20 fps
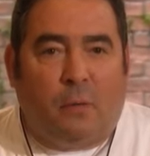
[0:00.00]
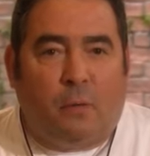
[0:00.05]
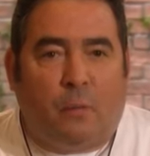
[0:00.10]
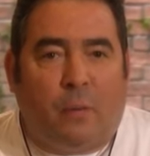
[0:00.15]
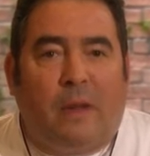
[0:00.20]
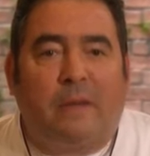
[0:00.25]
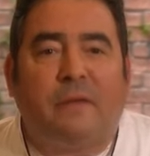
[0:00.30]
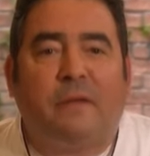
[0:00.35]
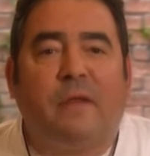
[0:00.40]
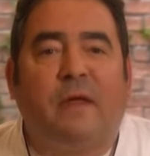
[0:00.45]

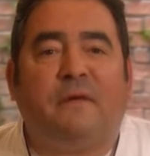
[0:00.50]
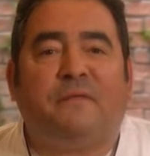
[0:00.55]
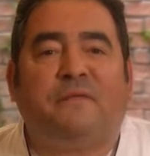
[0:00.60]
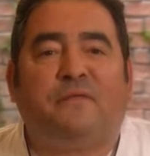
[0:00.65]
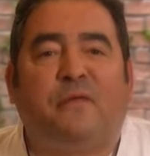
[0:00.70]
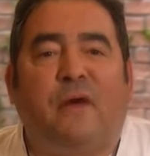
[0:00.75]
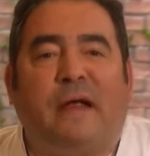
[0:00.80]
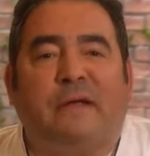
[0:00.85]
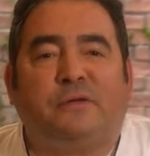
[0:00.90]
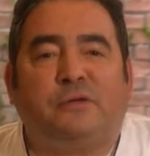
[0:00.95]
whether they're
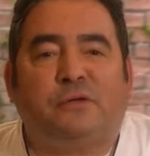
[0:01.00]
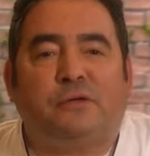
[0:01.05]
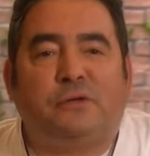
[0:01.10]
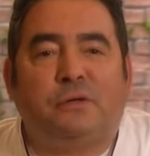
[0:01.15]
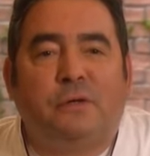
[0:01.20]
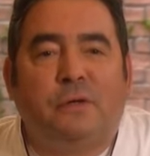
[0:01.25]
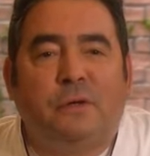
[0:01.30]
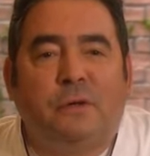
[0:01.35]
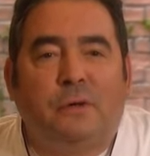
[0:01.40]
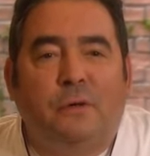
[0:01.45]
fresh
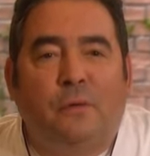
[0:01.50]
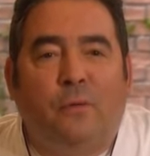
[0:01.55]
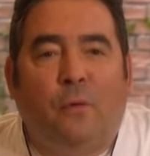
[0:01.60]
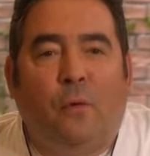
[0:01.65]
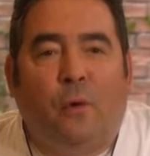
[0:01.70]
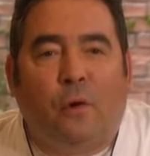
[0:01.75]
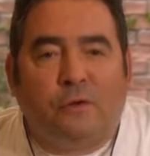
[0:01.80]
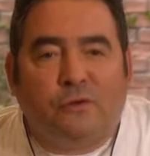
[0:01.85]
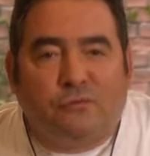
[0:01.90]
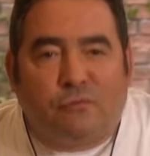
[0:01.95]

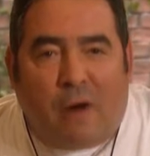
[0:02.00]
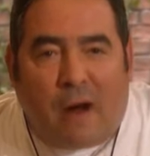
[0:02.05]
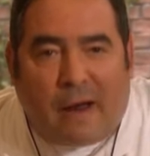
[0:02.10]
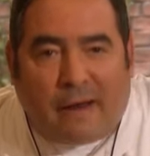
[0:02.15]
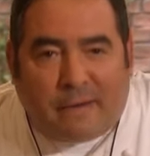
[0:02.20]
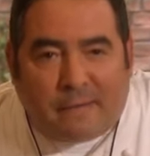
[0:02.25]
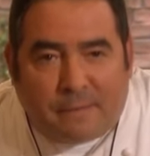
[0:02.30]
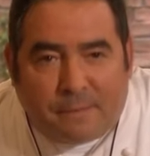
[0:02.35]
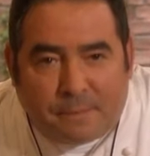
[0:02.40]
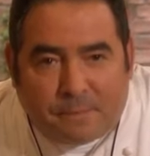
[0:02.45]
or
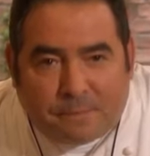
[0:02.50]
dried.